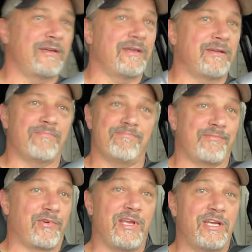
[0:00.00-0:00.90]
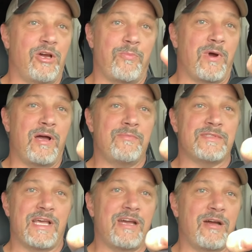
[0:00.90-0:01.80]
And really no problems
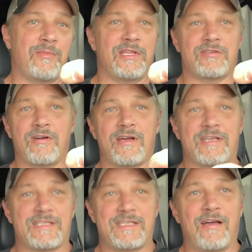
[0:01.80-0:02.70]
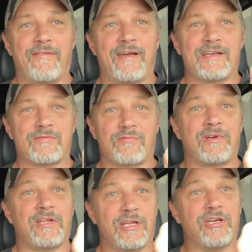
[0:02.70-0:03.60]
there. I mean, the truck itself has
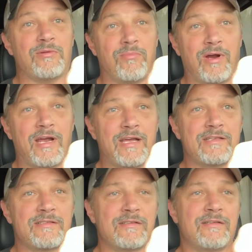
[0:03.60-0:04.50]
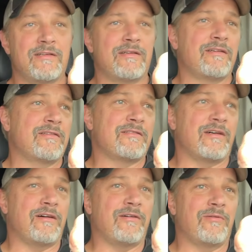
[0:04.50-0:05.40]
really good brakes.
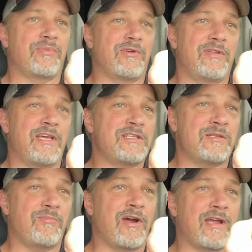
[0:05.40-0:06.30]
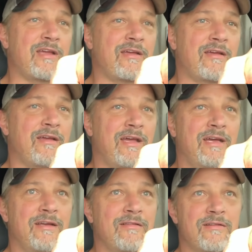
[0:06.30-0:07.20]
So between the engine braking
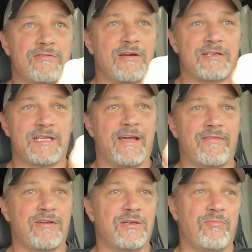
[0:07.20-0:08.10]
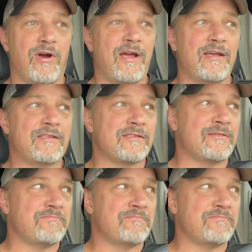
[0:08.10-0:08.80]
and the truck just having good brakes,